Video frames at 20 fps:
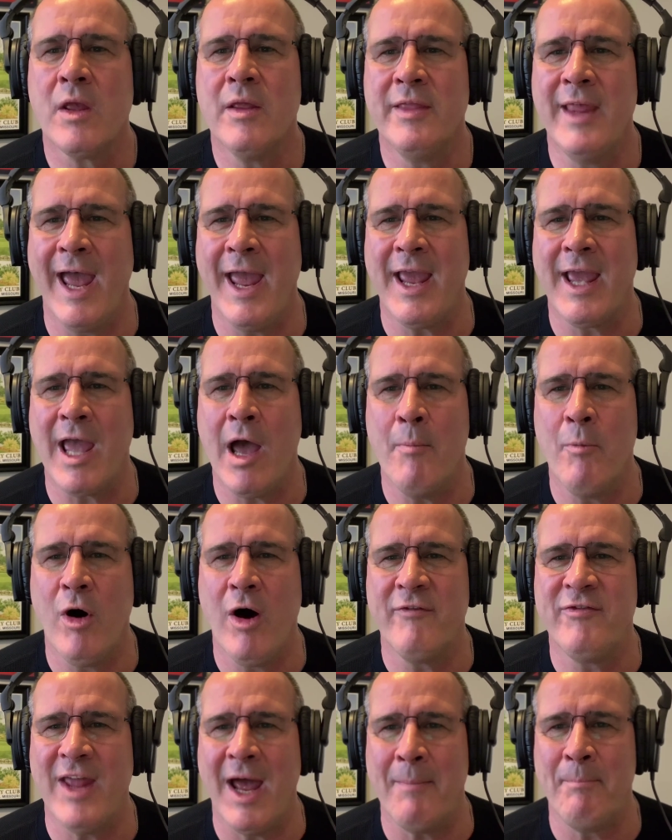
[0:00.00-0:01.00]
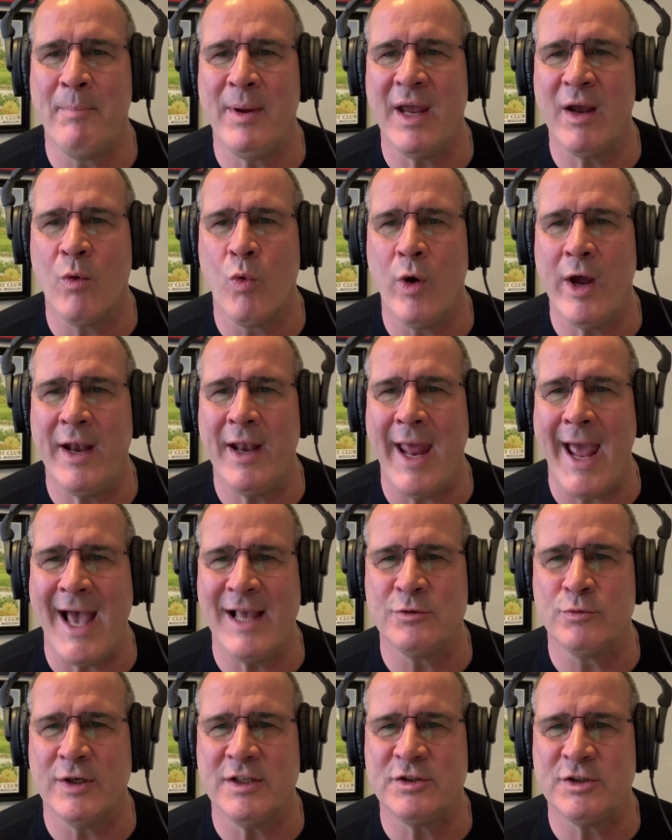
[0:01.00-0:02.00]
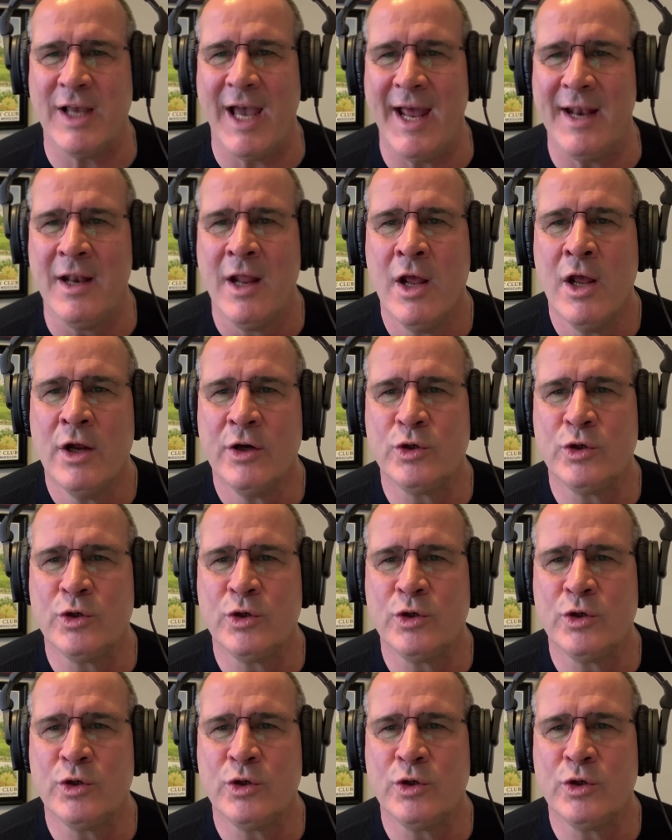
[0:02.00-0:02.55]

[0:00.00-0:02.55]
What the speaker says: They come off that big win, as we said,